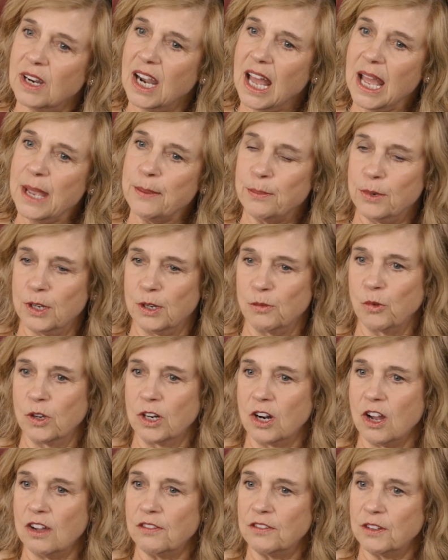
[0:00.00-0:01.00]
a light bulb
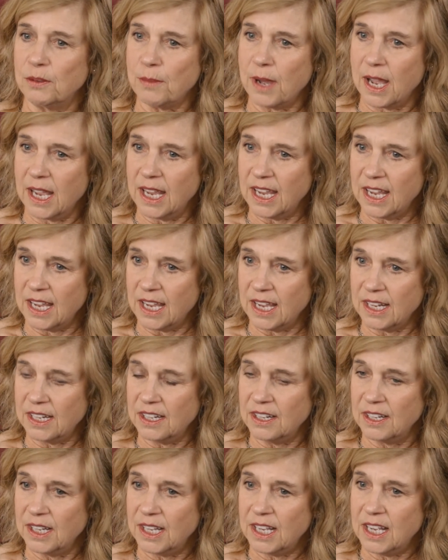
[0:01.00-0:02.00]
went off in my head.
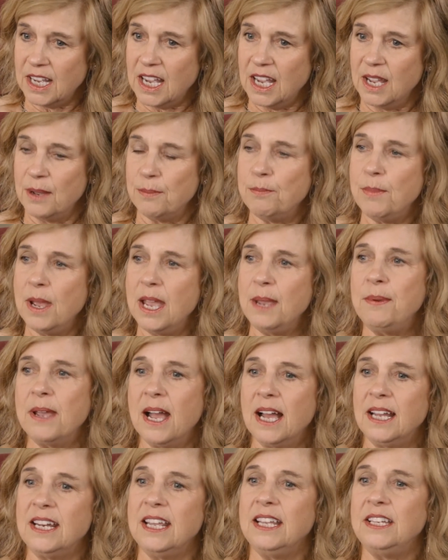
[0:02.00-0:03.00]
Maybe
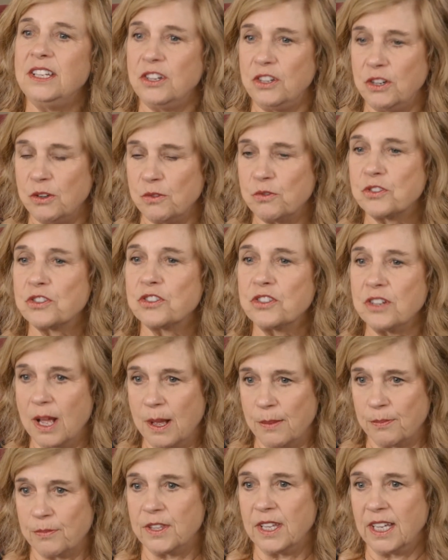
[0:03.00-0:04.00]
I need to do
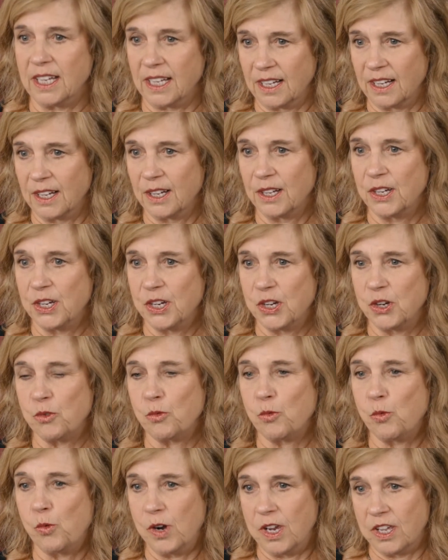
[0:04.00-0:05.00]

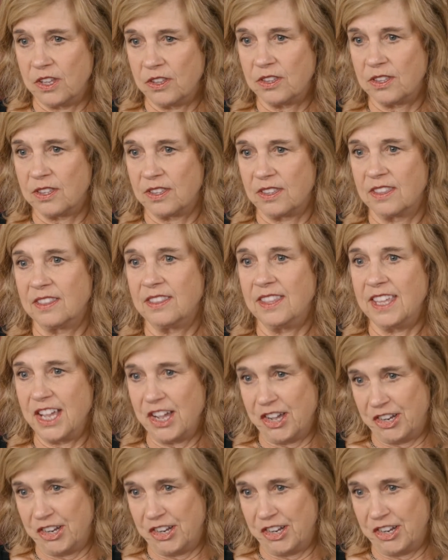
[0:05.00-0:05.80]
something with the